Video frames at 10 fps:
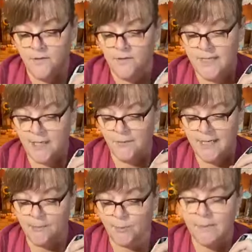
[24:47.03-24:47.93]
you
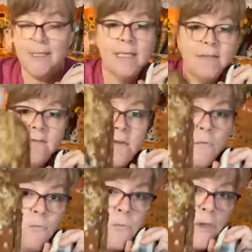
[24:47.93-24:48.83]
decorated primitive.
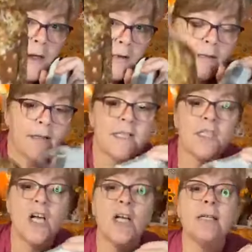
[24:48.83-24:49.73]
Because
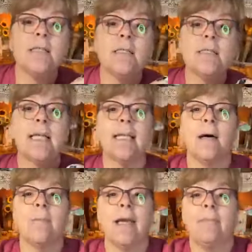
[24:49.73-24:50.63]
it's all stained
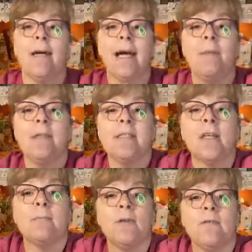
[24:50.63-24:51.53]
up. Yeah, my comments
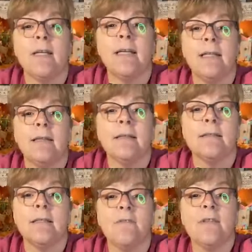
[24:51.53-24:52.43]
aren't moving.
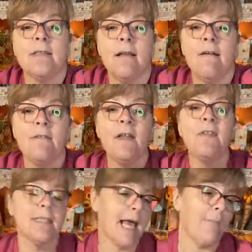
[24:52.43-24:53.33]

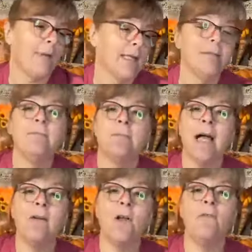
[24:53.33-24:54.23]
Nothing's happening.
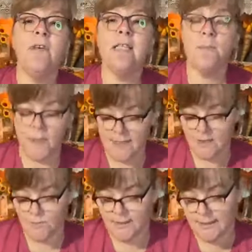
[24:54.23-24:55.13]
I don't know. Facebook
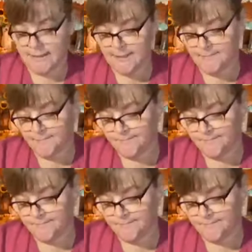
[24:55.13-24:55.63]
is really